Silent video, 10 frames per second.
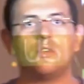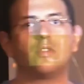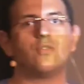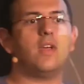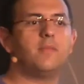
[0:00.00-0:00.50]
a
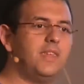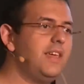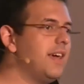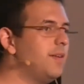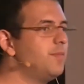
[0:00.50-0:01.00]
lot of time. I
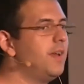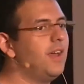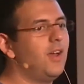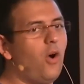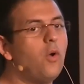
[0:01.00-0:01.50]
think I'm
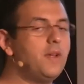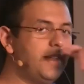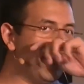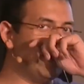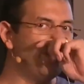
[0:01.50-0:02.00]

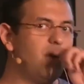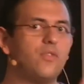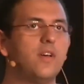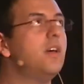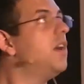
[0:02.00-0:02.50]
already running
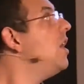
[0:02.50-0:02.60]
over.